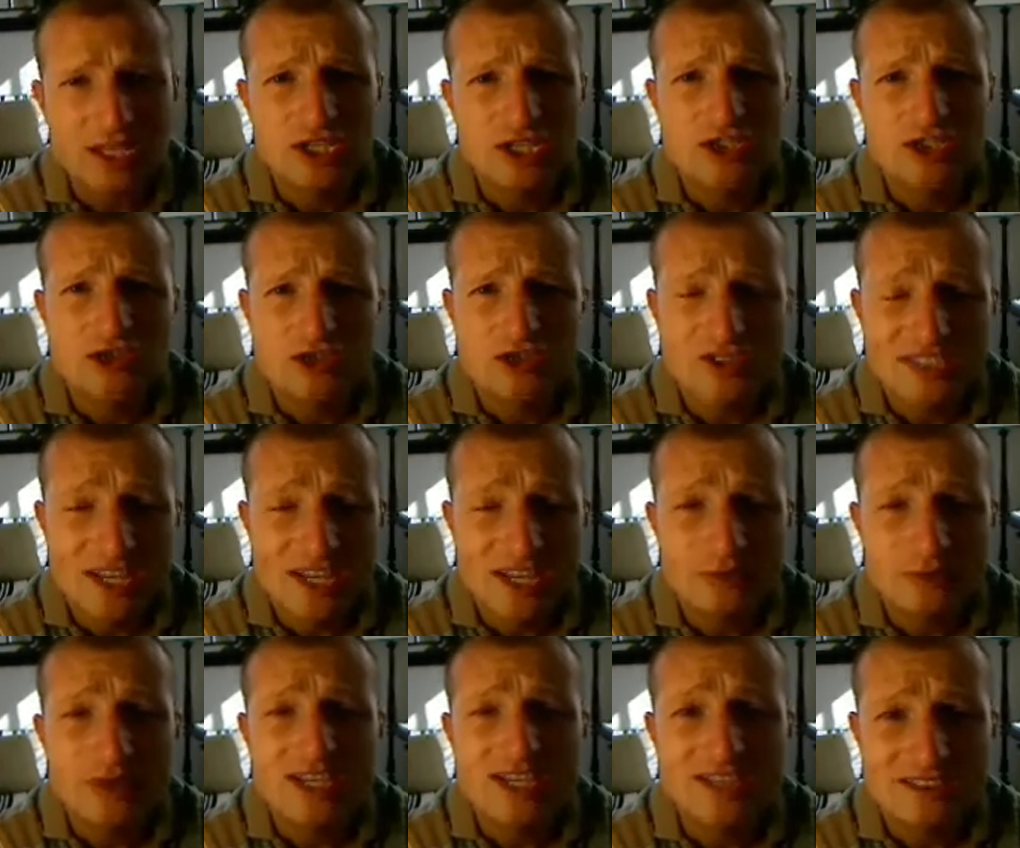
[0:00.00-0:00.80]
You'll
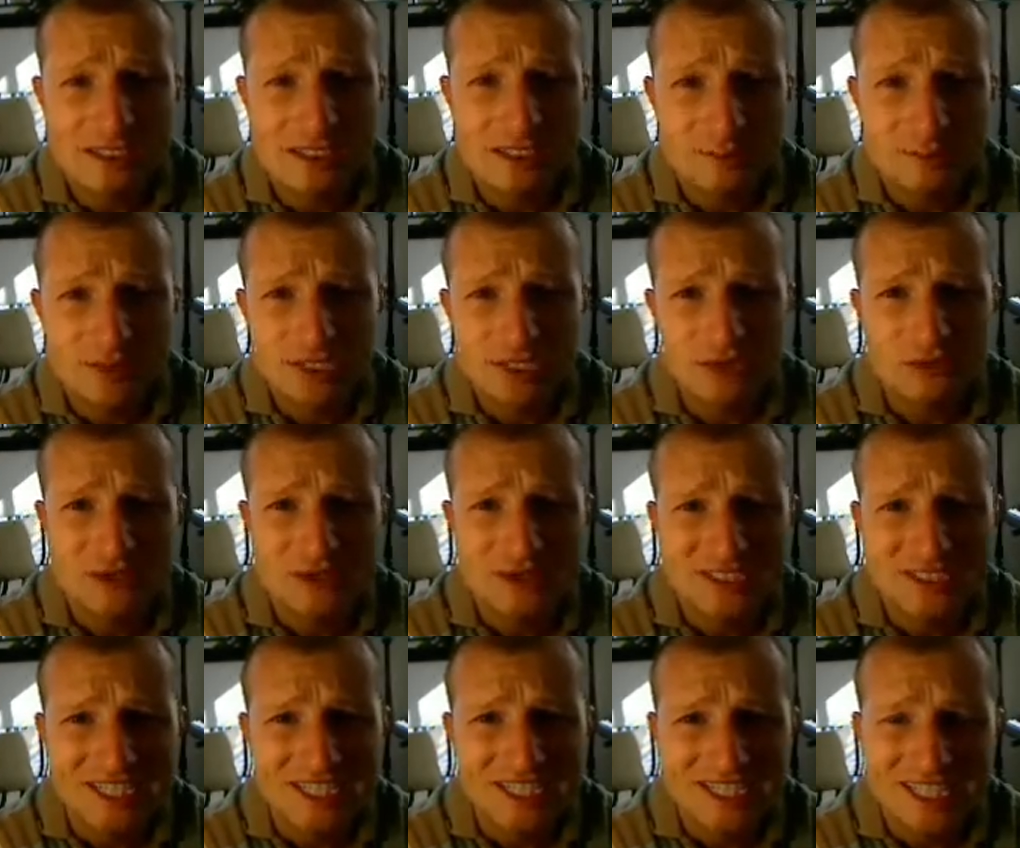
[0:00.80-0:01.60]
sound like somebody
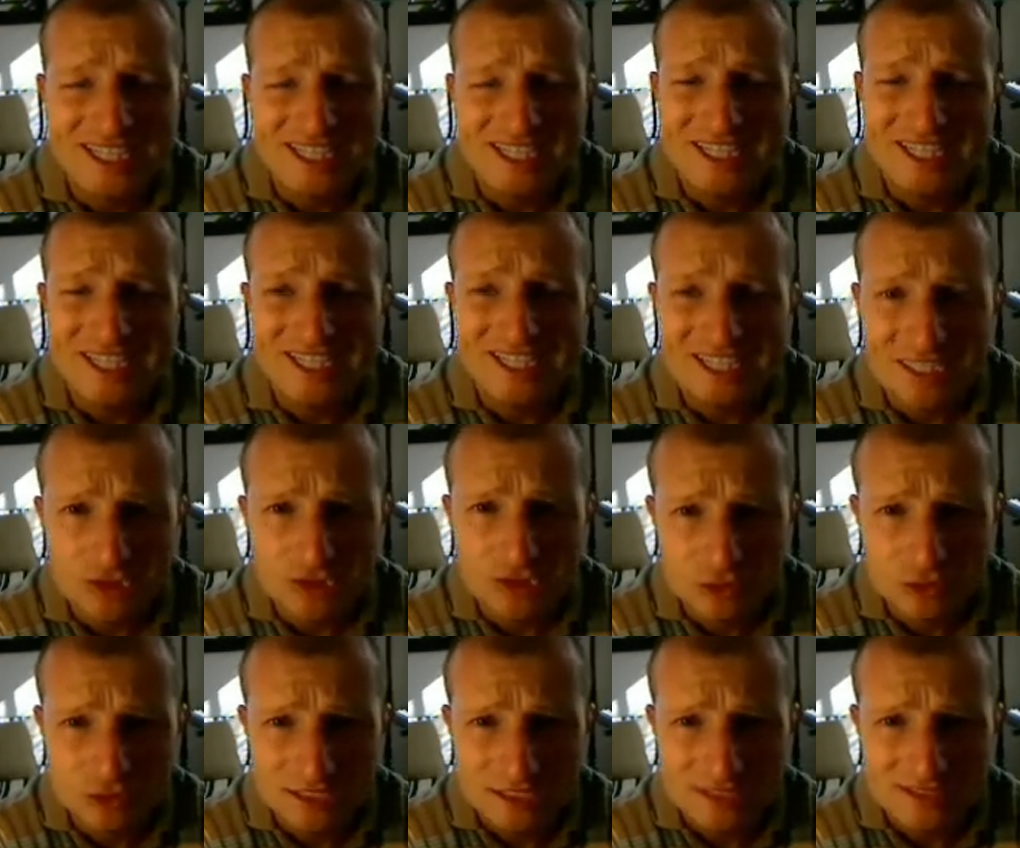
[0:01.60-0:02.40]
who's taking an
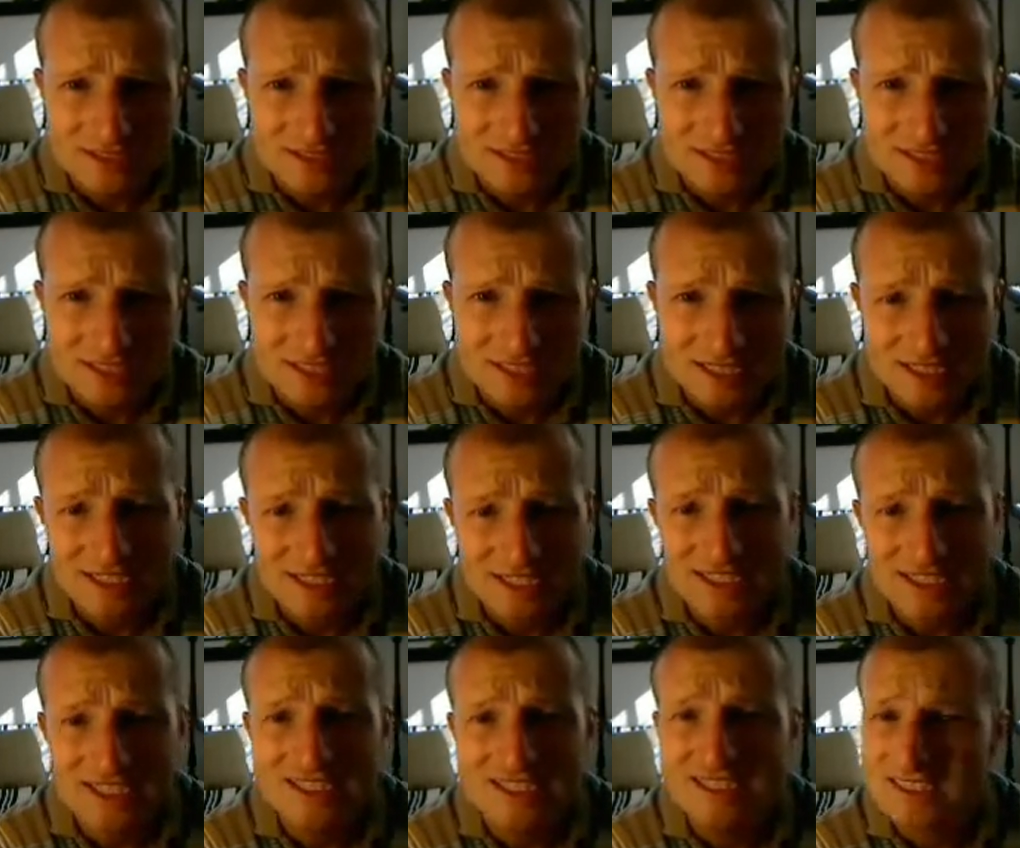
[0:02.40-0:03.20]
interest
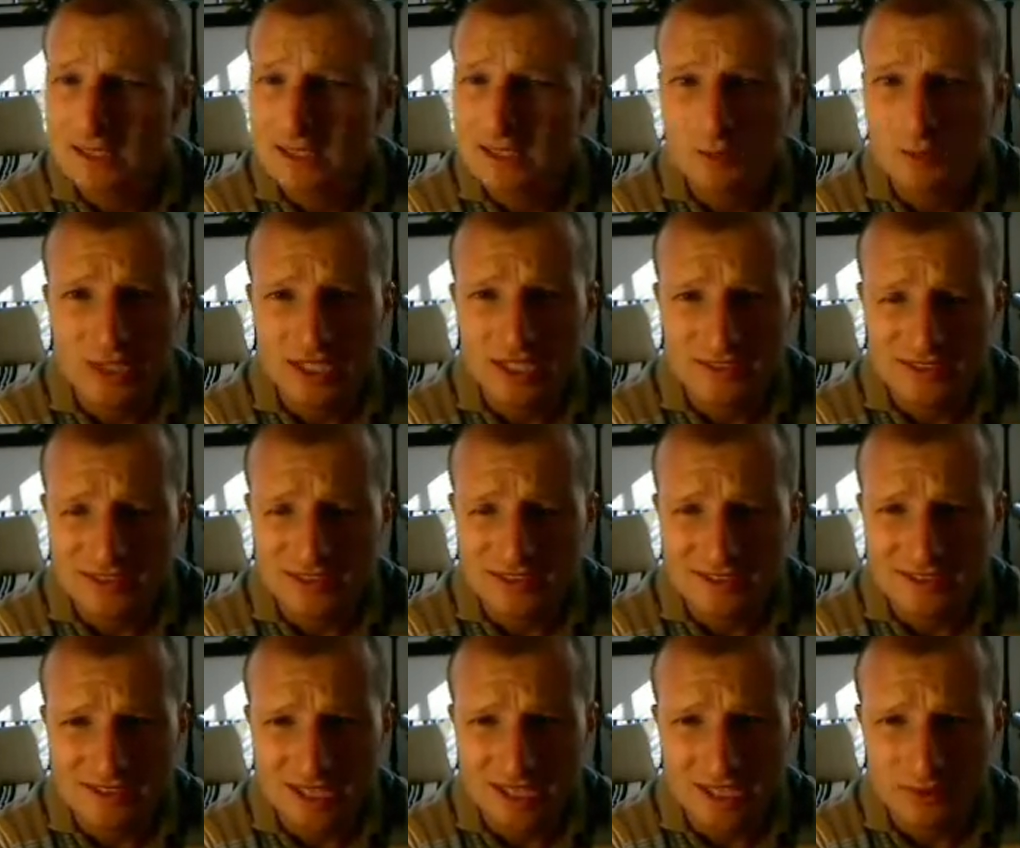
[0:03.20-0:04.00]
in someone
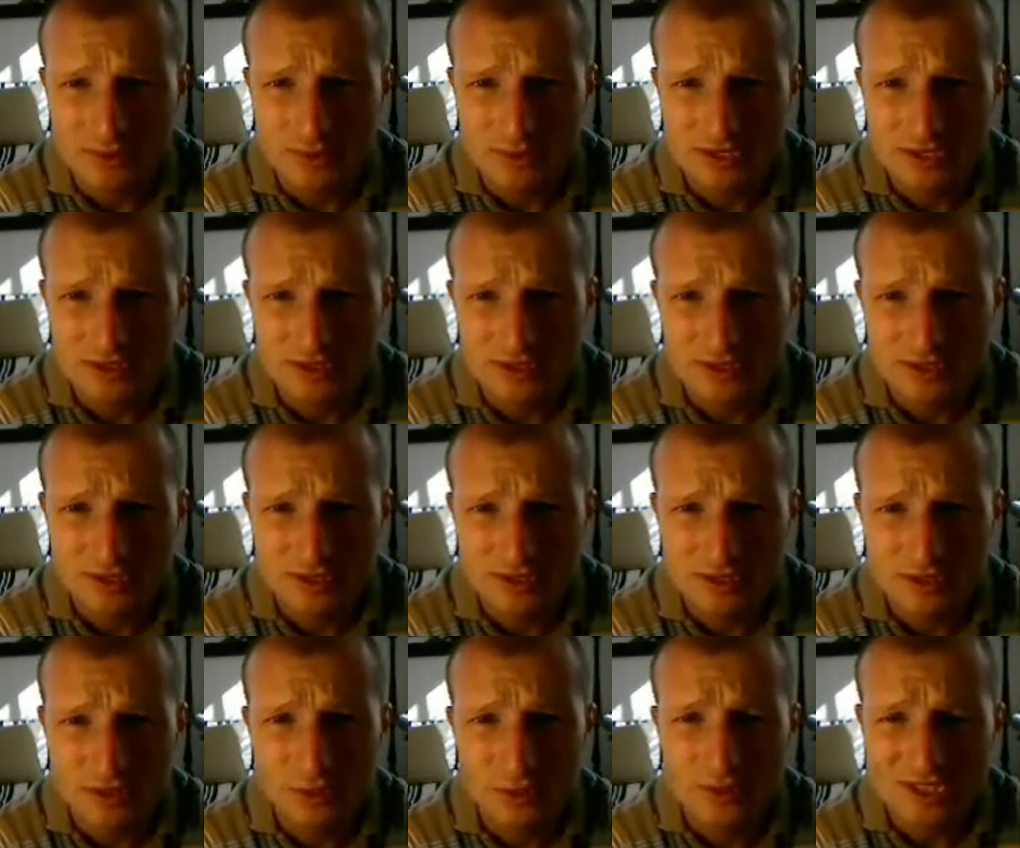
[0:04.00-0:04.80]
else's language,
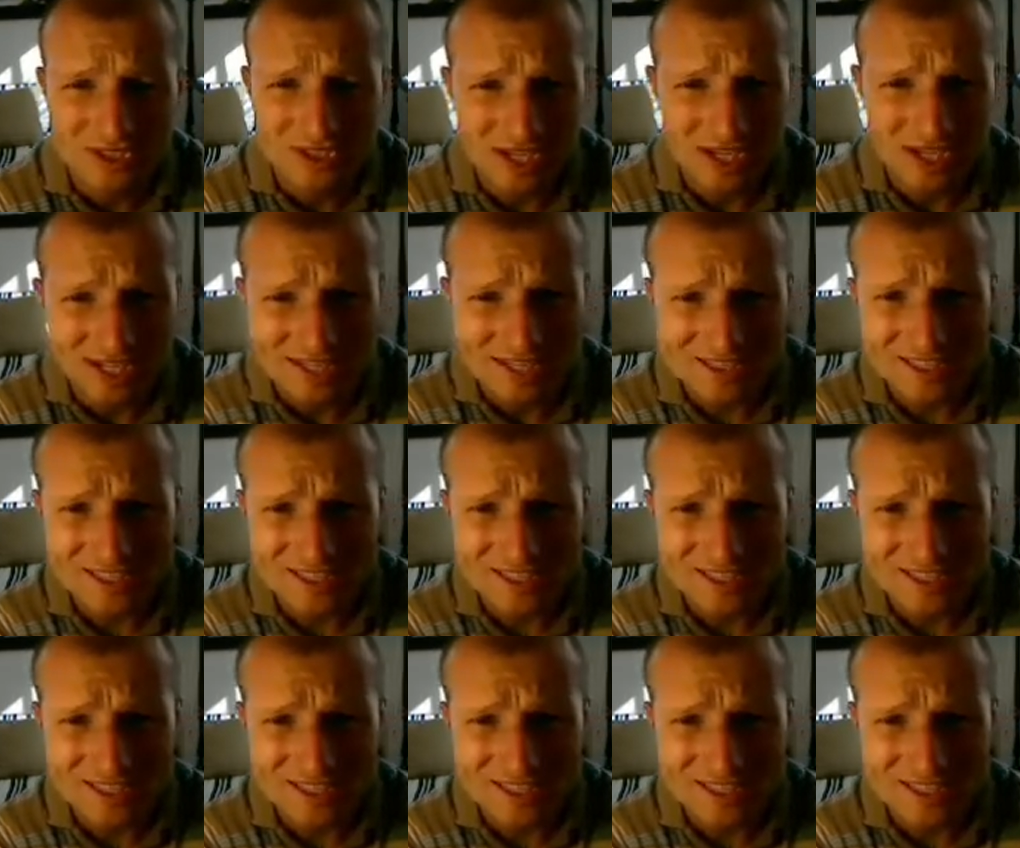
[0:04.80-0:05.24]
which I